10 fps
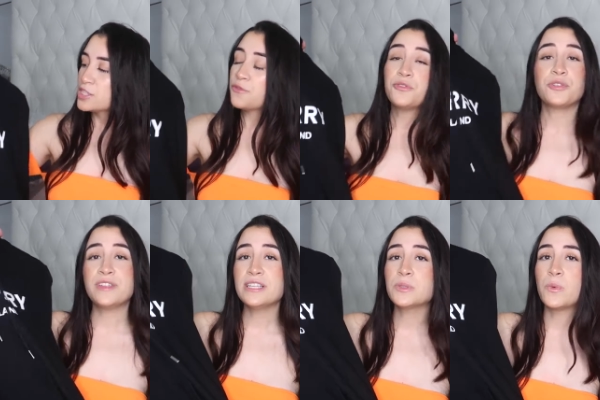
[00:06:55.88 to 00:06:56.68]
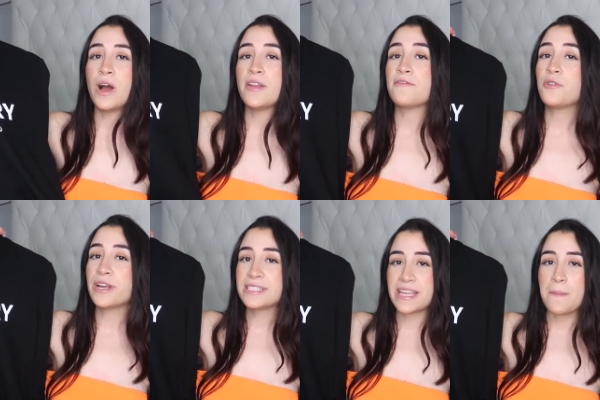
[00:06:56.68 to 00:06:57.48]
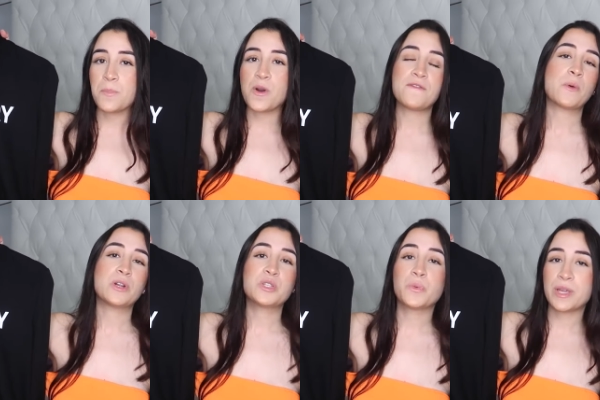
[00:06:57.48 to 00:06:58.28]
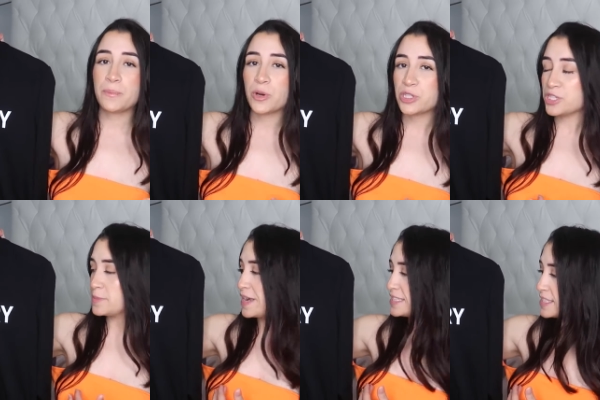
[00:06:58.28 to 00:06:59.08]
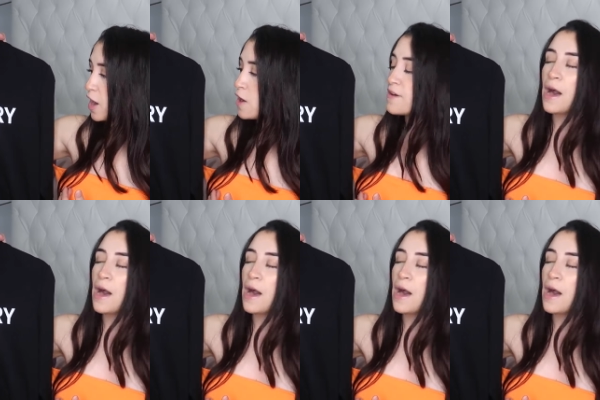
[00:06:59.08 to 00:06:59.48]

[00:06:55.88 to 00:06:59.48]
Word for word: So for this one, for example, if I were to repurchase myself,